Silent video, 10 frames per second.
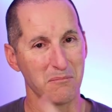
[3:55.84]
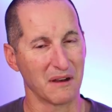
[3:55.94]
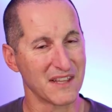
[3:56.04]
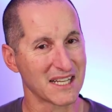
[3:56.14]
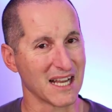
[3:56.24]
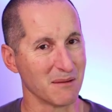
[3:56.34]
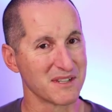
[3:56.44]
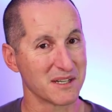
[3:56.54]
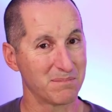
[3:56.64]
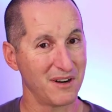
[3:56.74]
But that
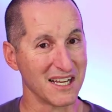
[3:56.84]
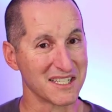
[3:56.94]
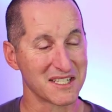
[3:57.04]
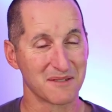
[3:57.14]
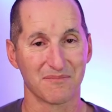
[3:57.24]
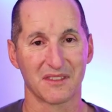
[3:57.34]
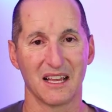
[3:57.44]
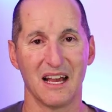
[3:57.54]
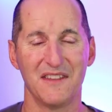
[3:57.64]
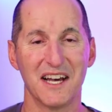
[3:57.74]
comes at a price.
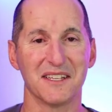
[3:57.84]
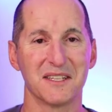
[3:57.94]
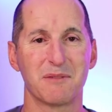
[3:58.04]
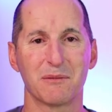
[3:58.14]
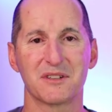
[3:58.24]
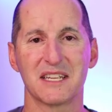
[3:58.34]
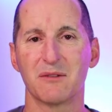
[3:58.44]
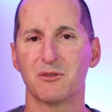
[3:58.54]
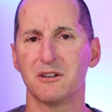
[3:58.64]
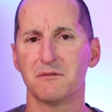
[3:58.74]
And that is people
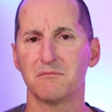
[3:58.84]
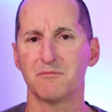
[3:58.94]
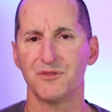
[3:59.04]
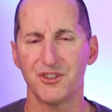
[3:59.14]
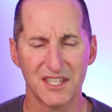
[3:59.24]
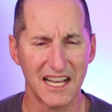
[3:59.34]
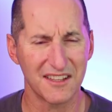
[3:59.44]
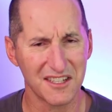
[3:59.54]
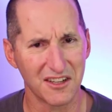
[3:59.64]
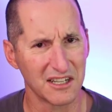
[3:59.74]
say, well, you say
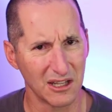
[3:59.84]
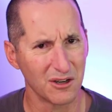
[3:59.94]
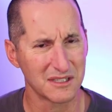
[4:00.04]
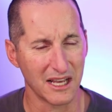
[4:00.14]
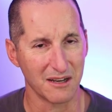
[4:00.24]
there's not a lock